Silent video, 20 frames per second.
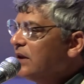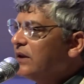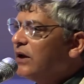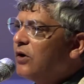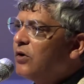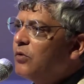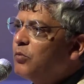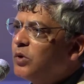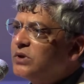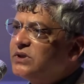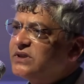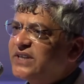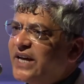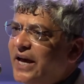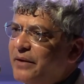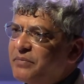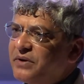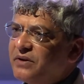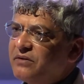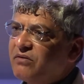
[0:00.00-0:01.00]
Now, what's
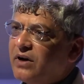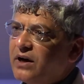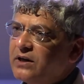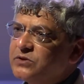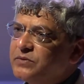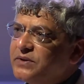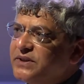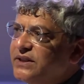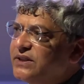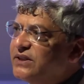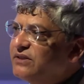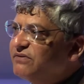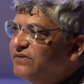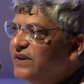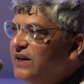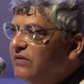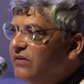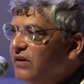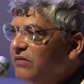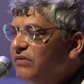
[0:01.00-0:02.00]
happened was, we did the
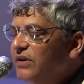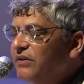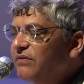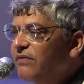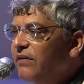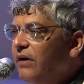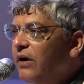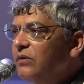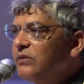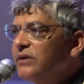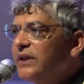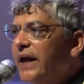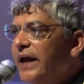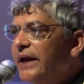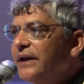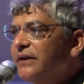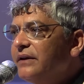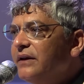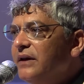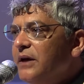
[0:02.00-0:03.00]
fieldwork, we found
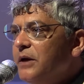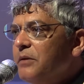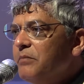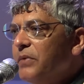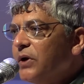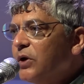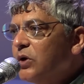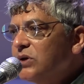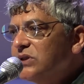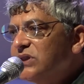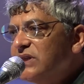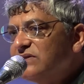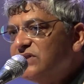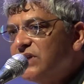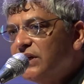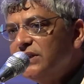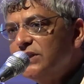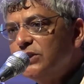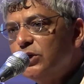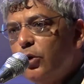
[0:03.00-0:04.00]
that because they
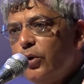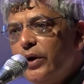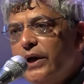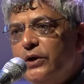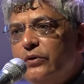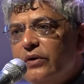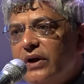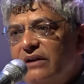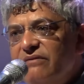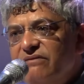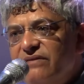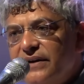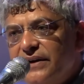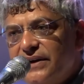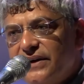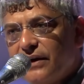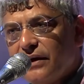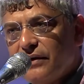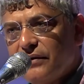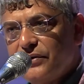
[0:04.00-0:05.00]
started going into
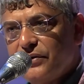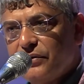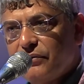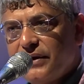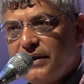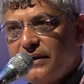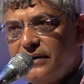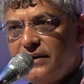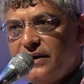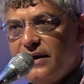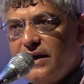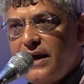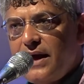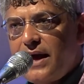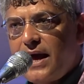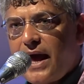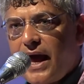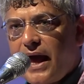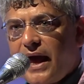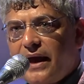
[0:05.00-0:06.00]
elephant territory
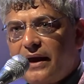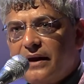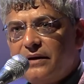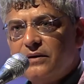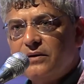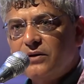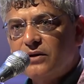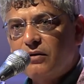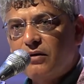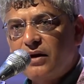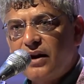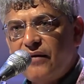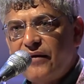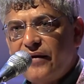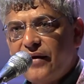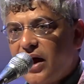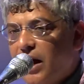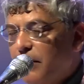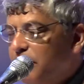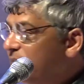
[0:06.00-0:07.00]
and
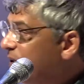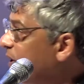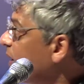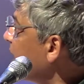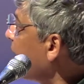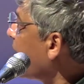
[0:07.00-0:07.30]
clearing up the